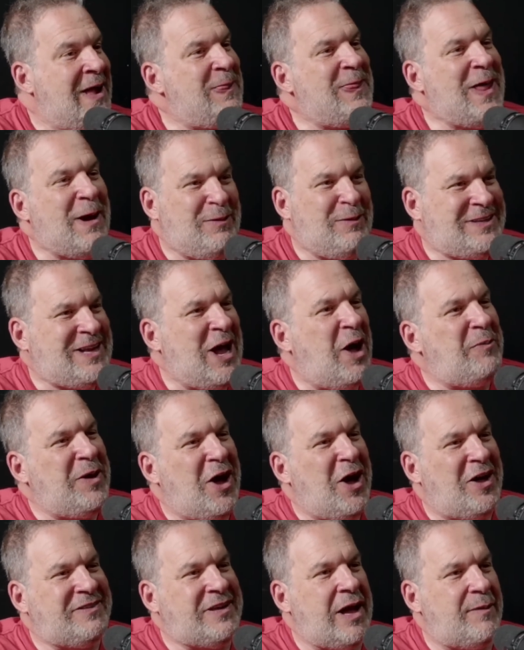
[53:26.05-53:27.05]
they would tell me
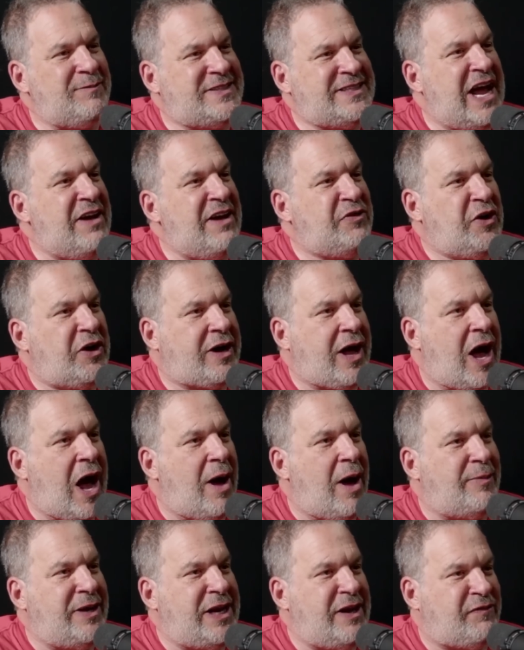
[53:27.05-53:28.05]
all the time, save your
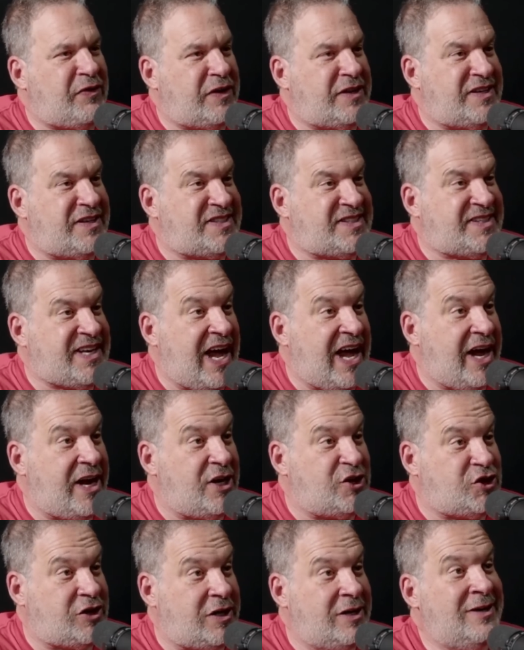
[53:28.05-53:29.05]
comedy for the
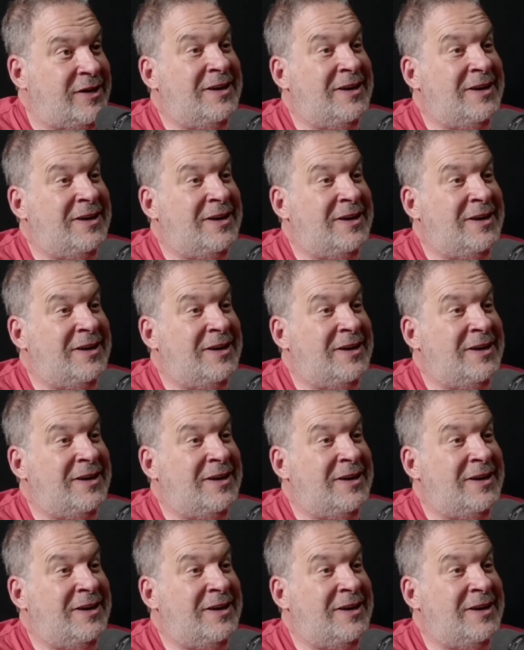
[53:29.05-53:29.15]
stage.